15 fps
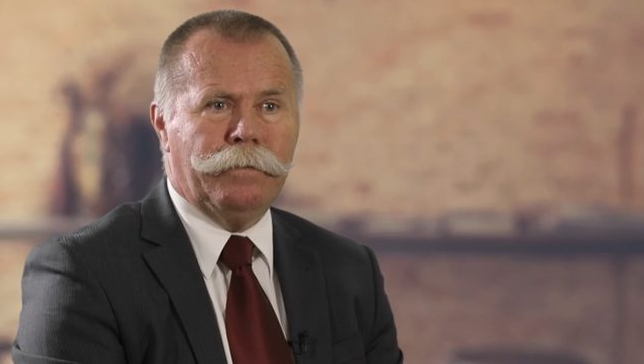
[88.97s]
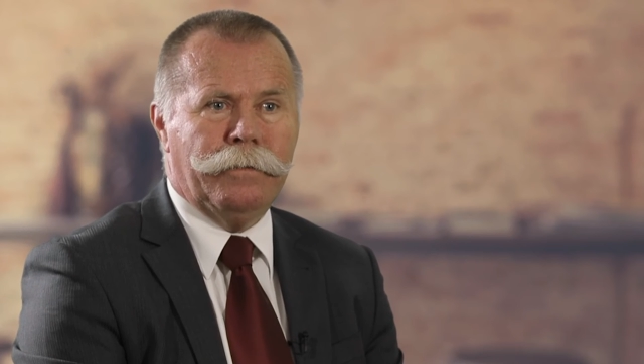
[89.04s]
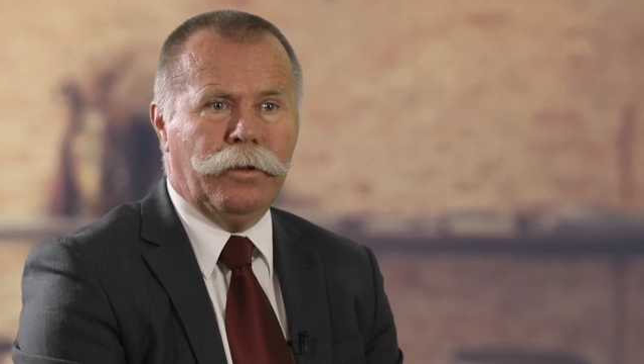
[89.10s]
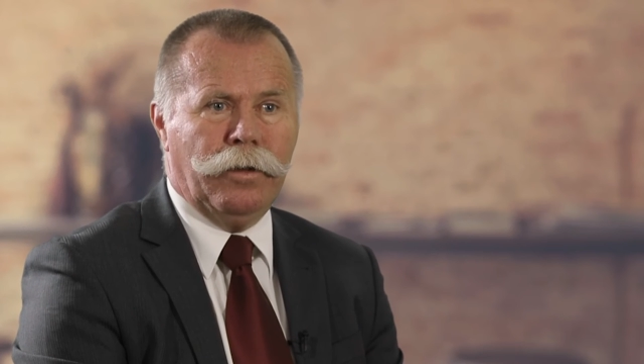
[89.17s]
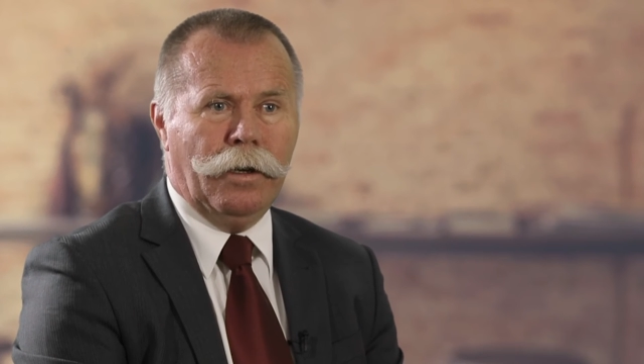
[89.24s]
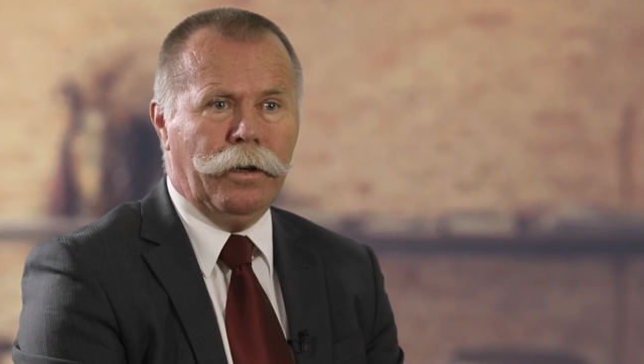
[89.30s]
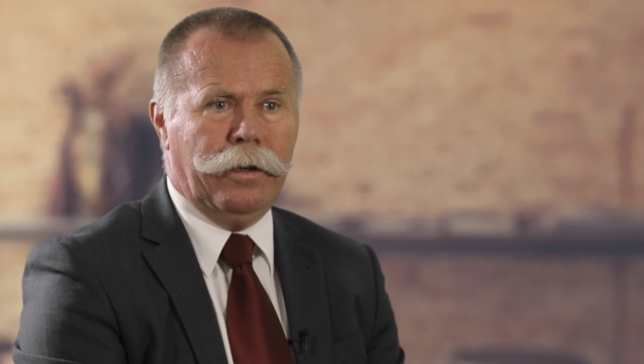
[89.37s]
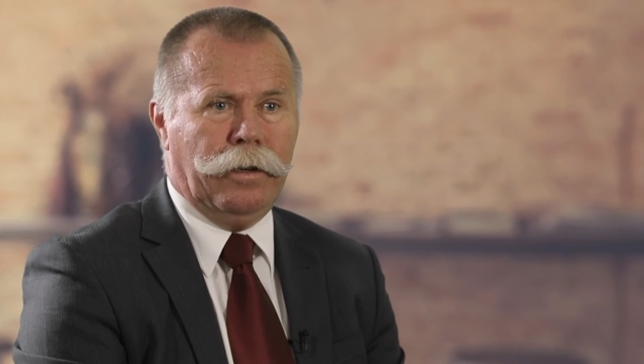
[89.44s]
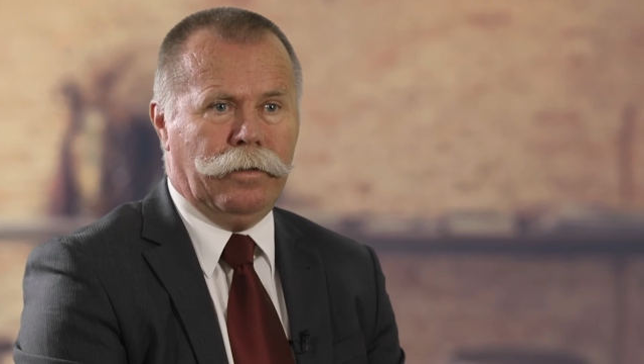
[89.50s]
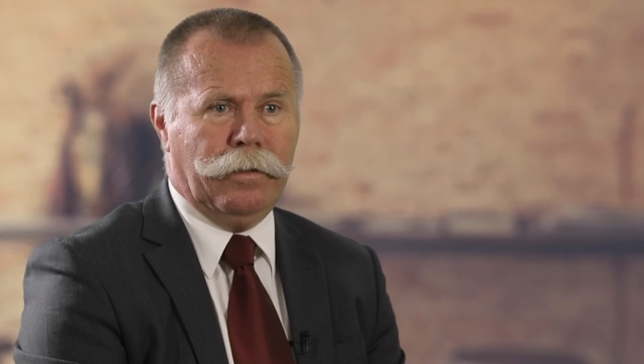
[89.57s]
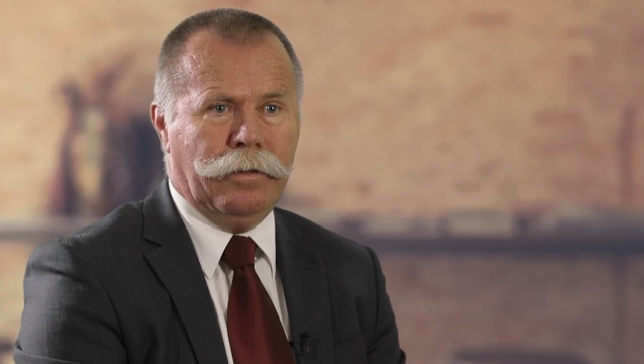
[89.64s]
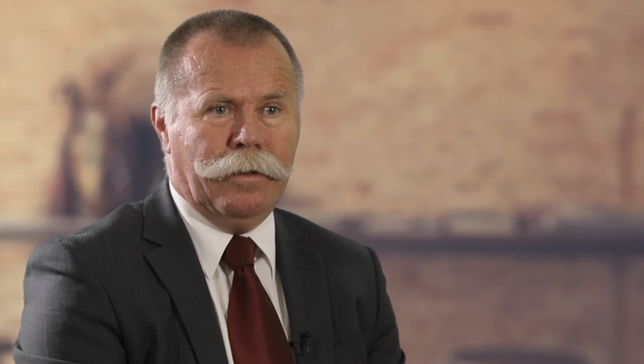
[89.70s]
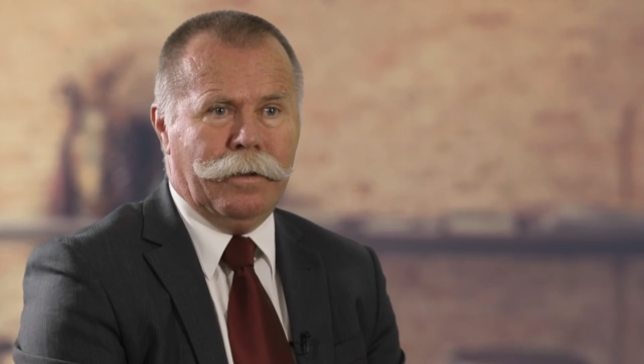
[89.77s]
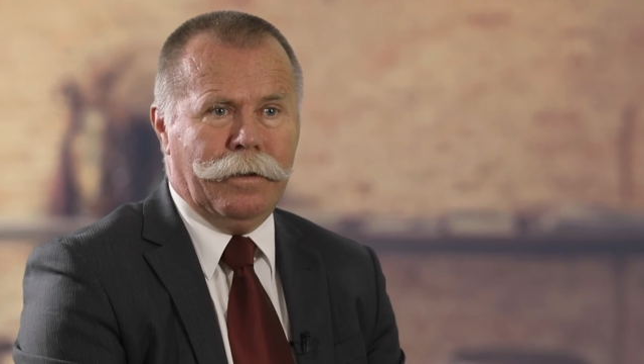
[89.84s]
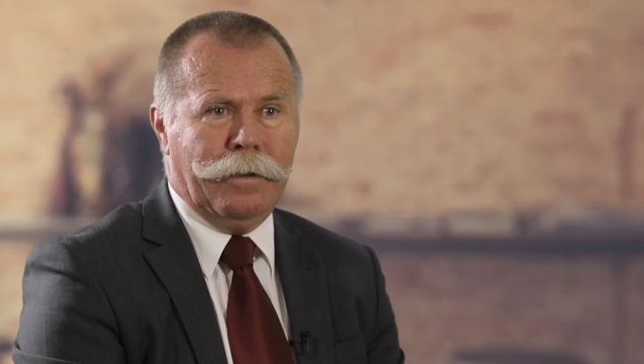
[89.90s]
facilities,
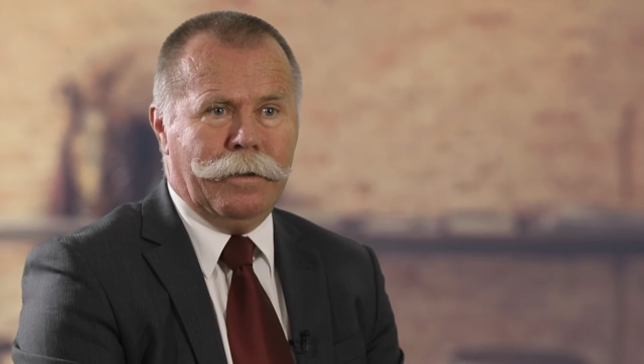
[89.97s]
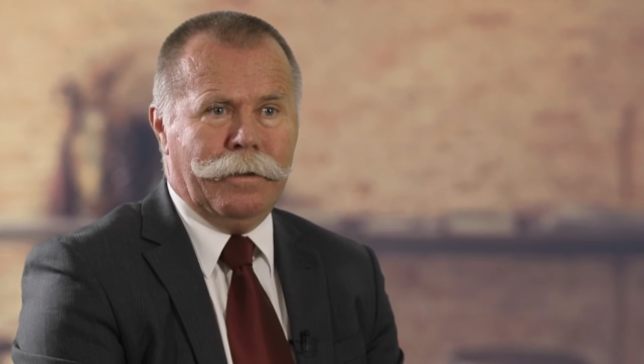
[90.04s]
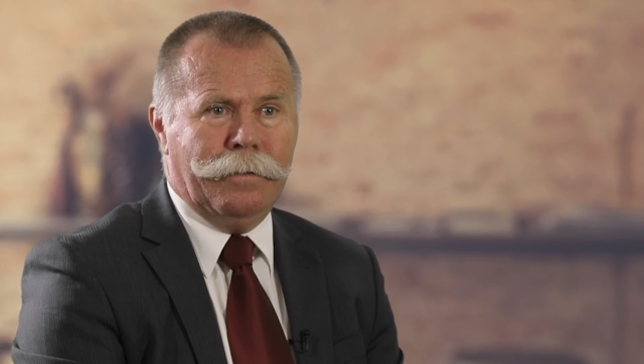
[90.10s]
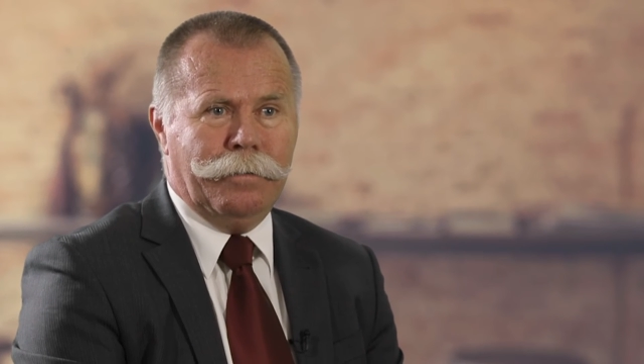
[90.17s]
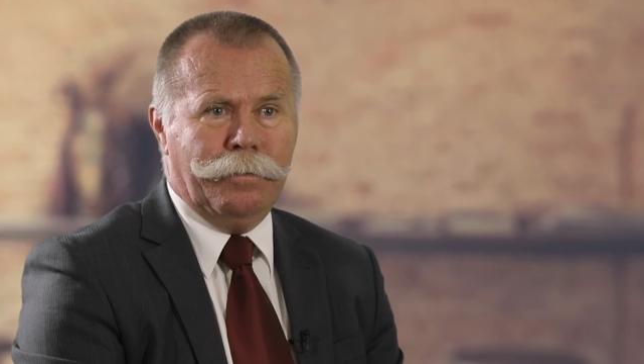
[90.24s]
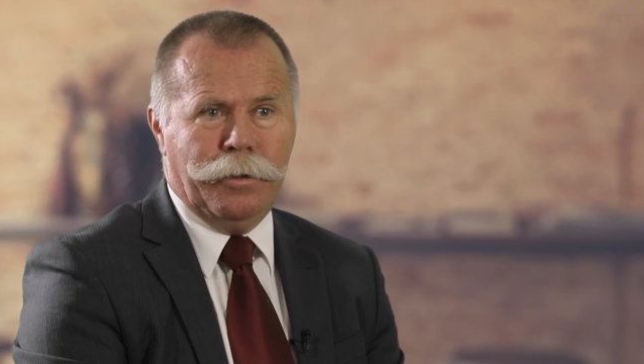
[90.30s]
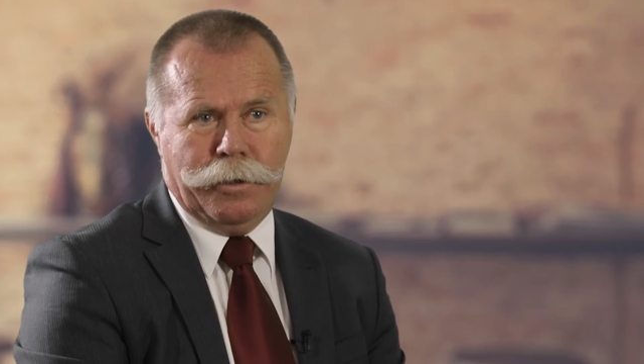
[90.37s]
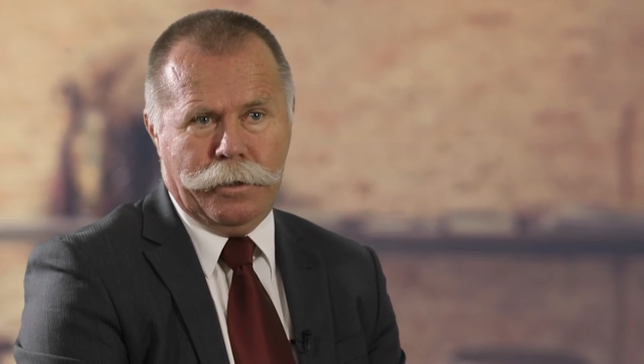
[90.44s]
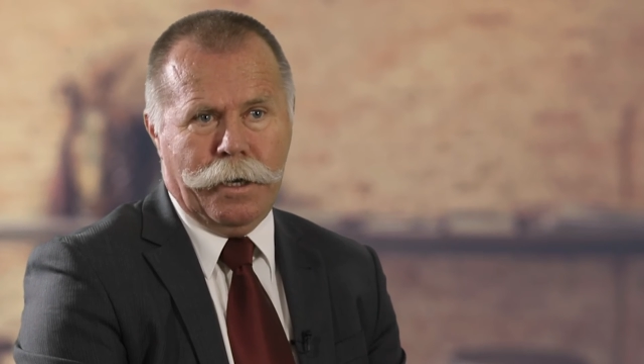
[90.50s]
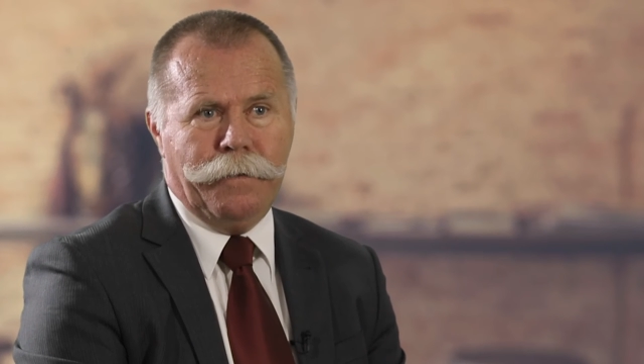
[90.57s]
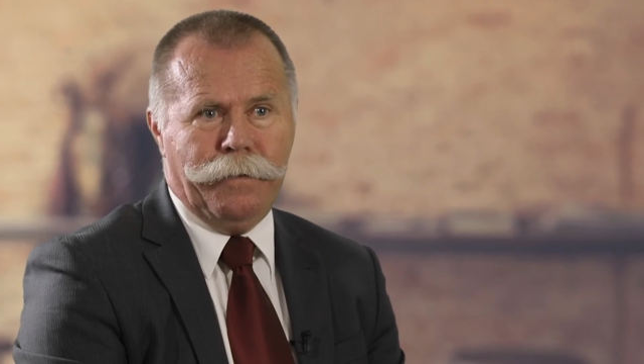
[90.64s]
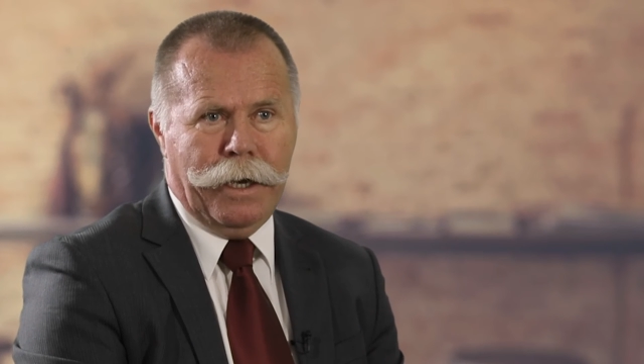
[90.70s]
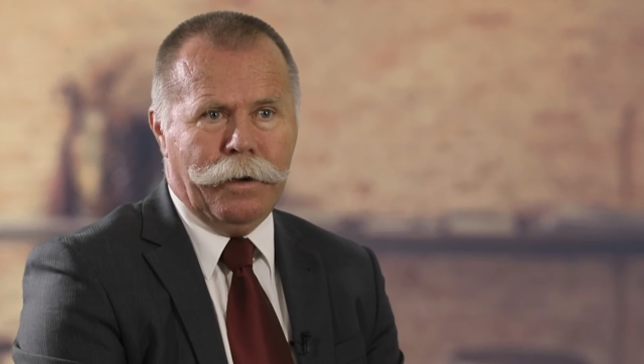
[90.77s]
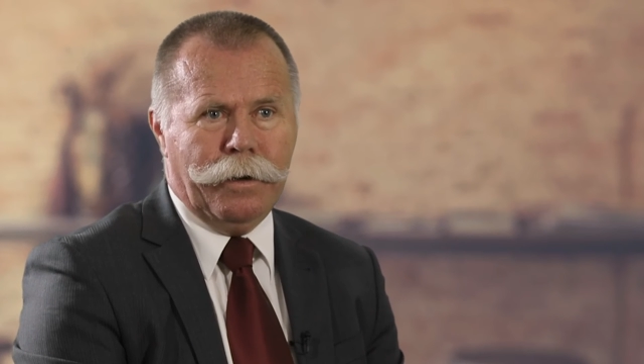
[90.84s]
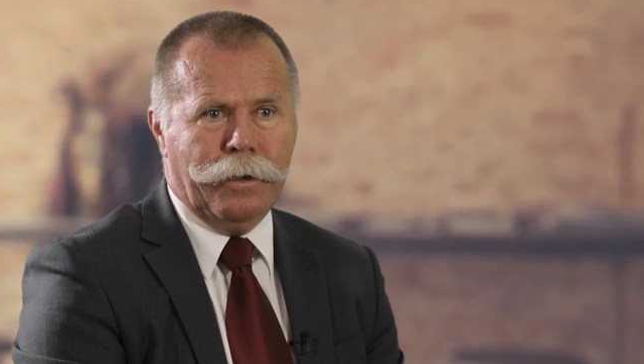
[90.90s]
which
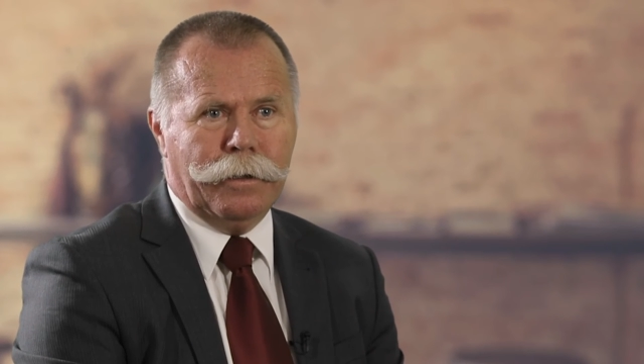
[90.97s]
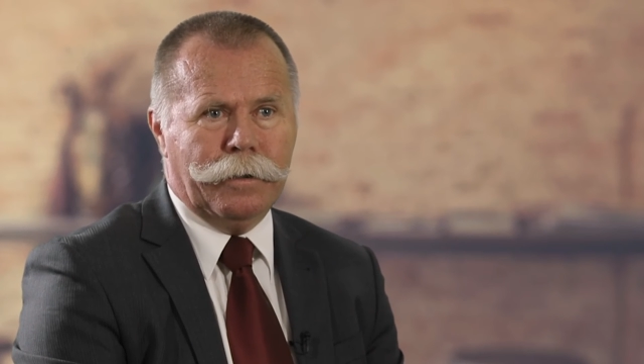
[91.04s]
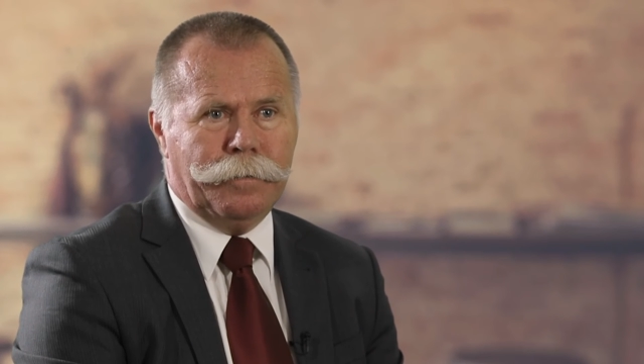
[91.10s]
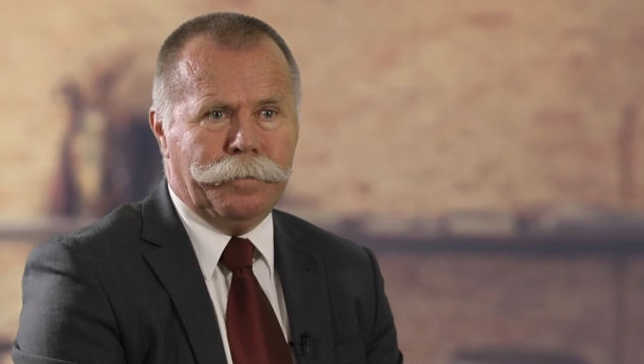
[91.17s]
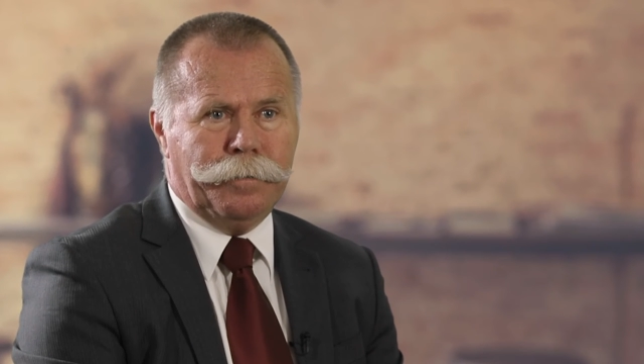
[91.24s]
they've now got.